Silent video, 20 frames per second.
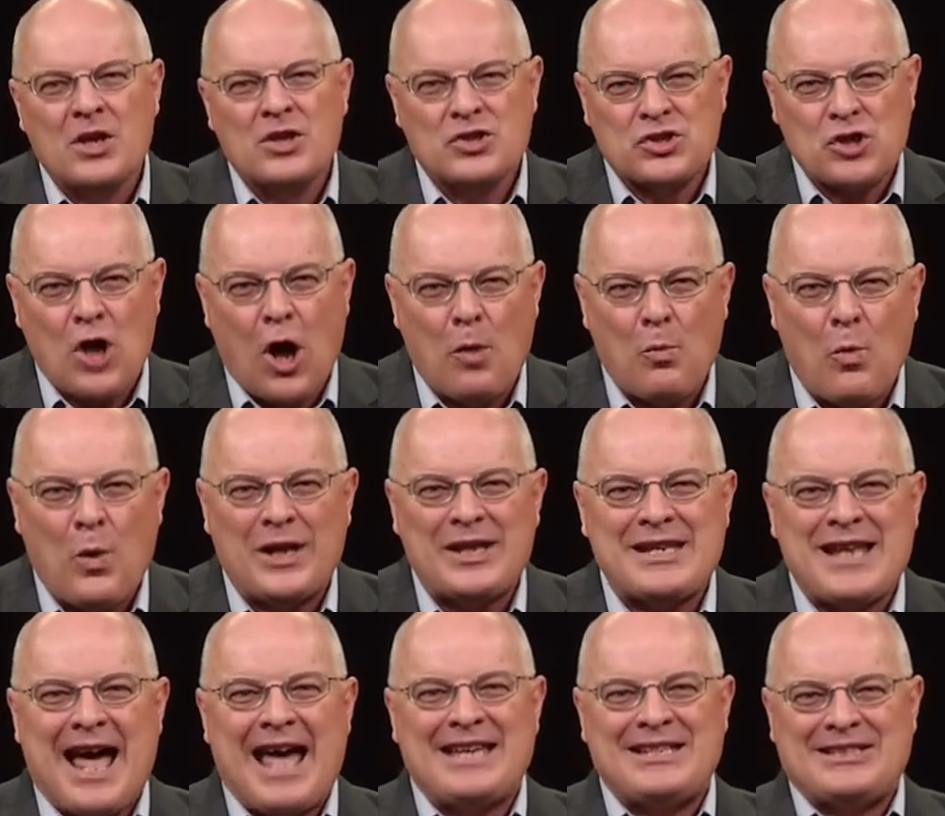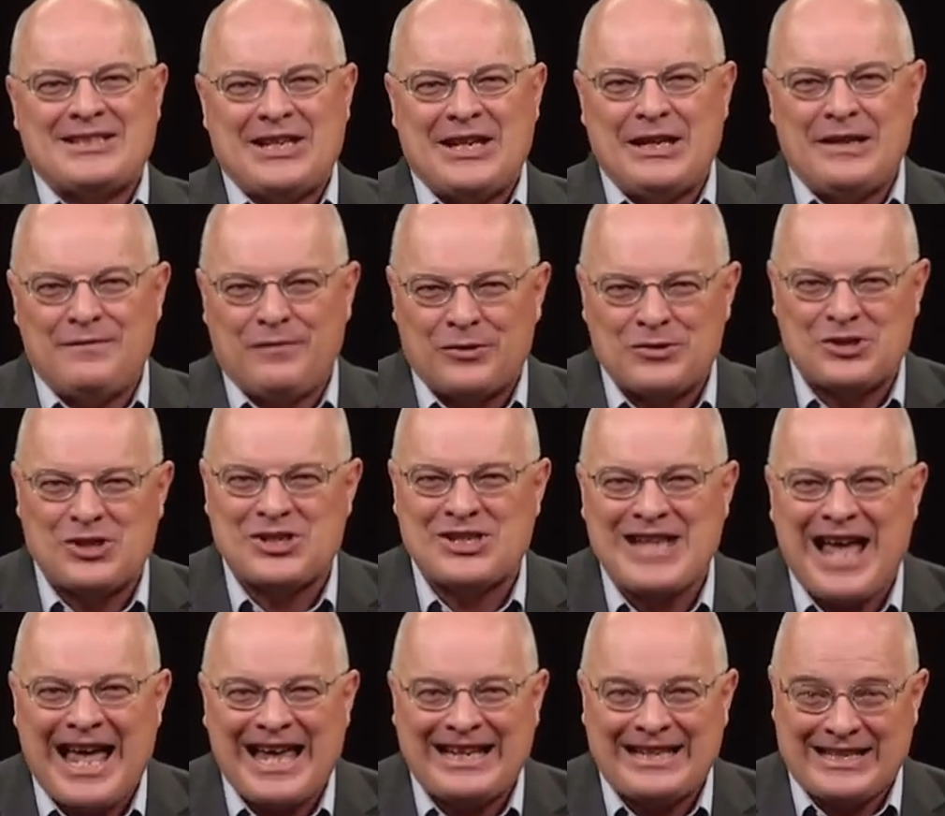Psalm 119, verses
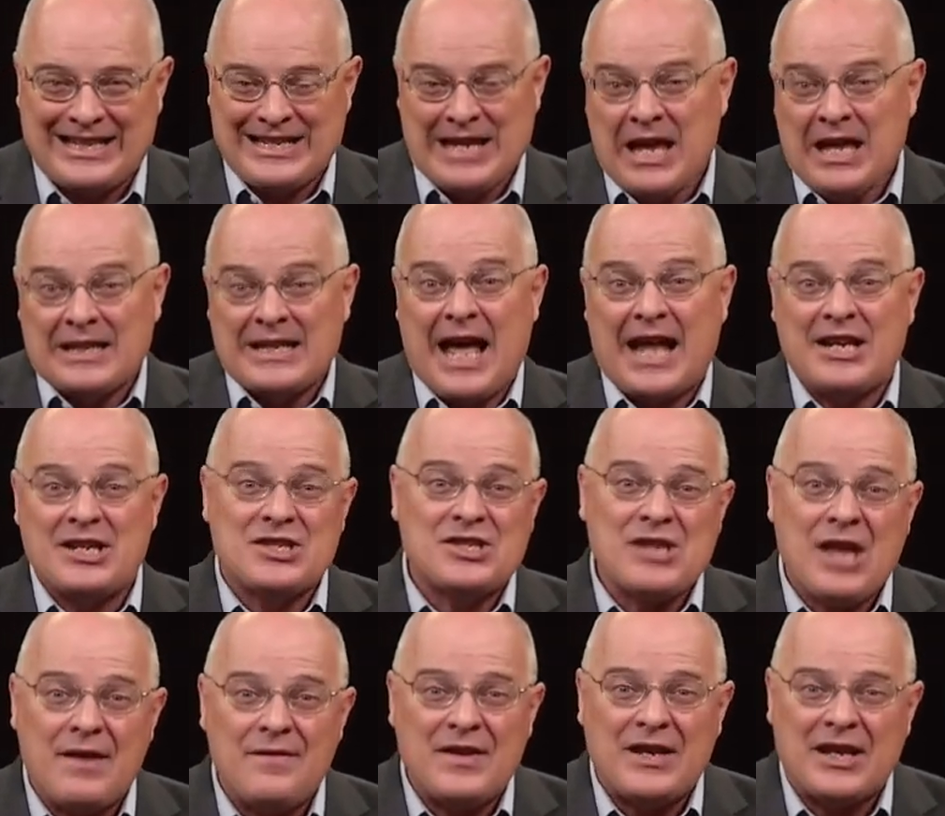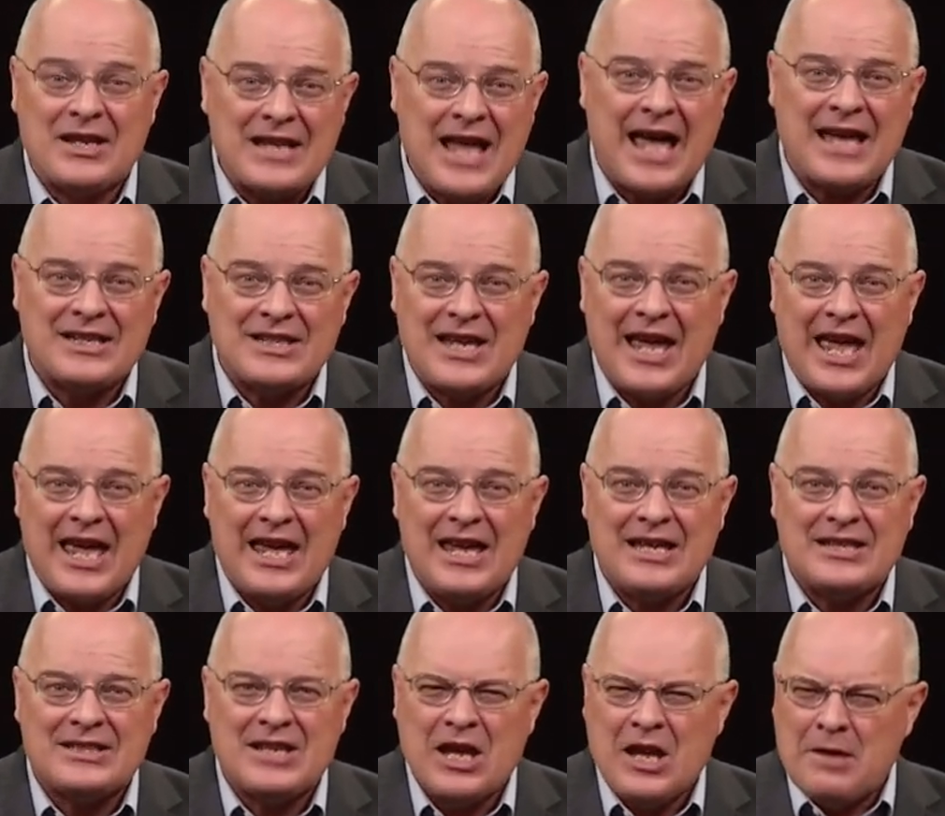90, 97 and
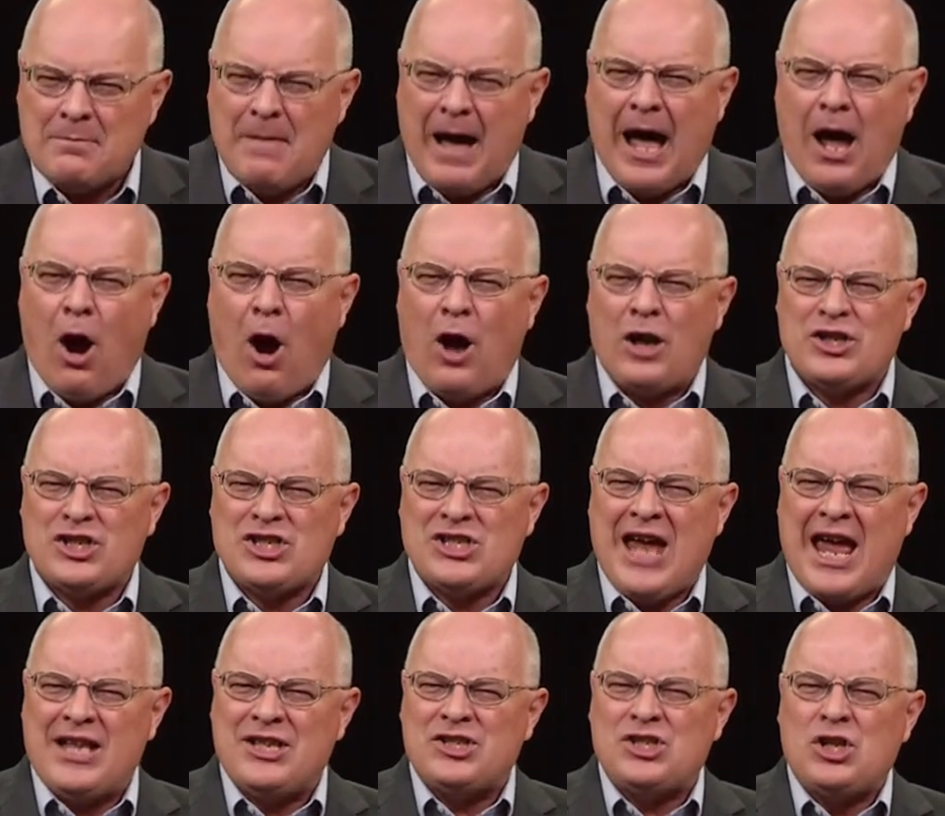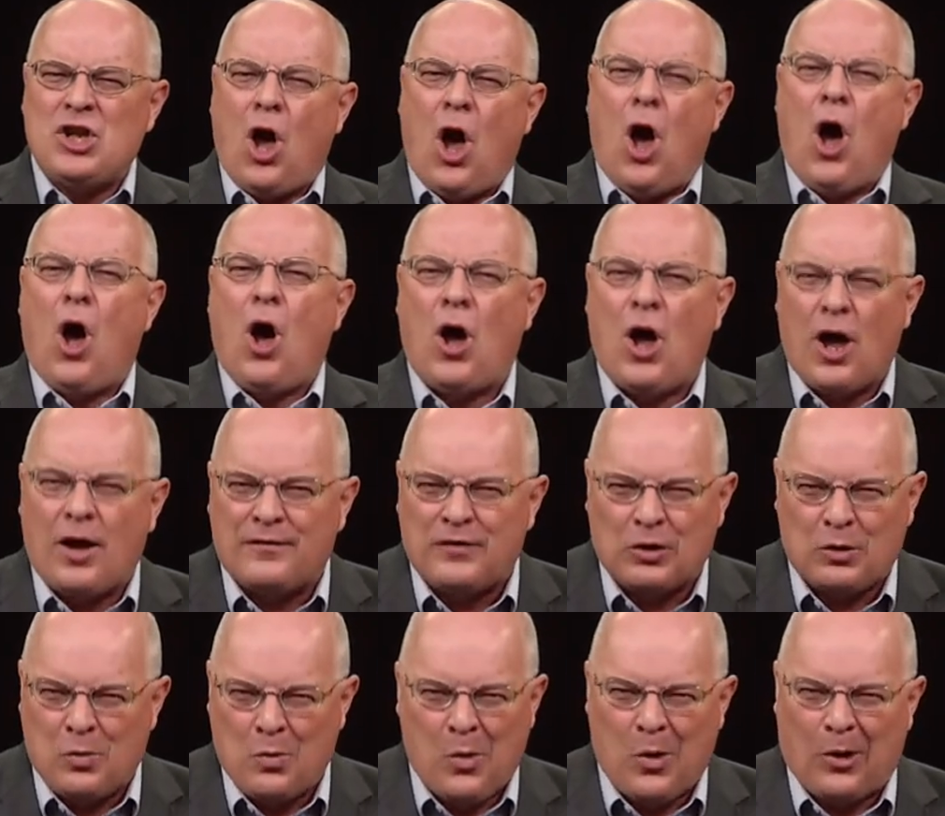98. My heart stands in awe of
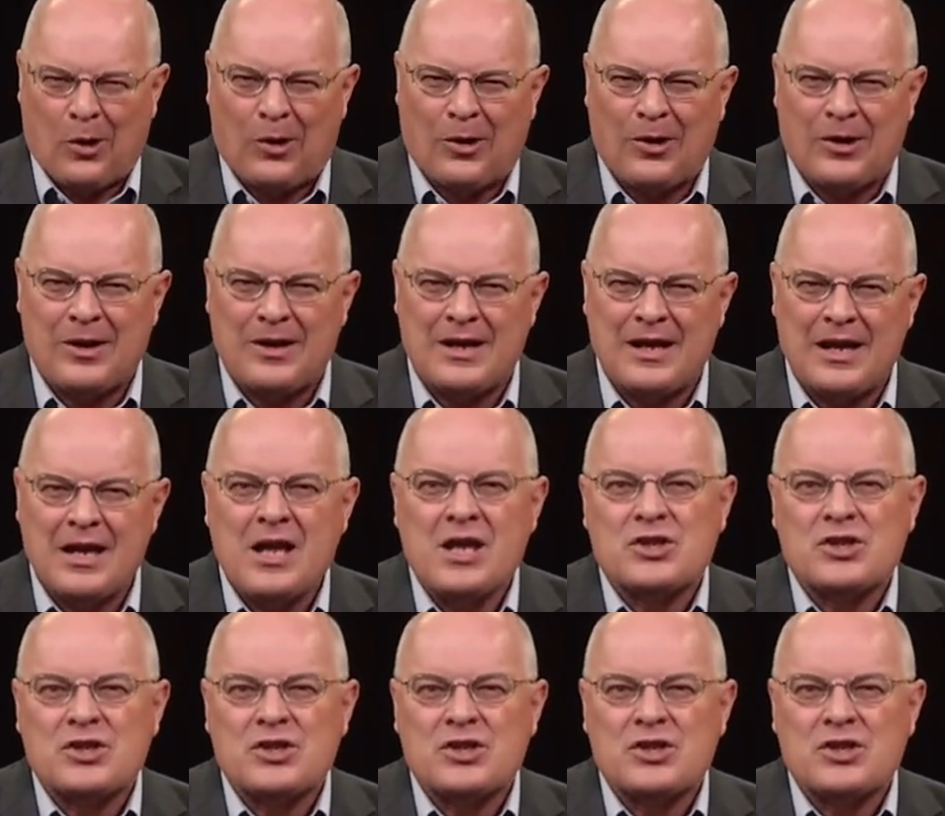your word.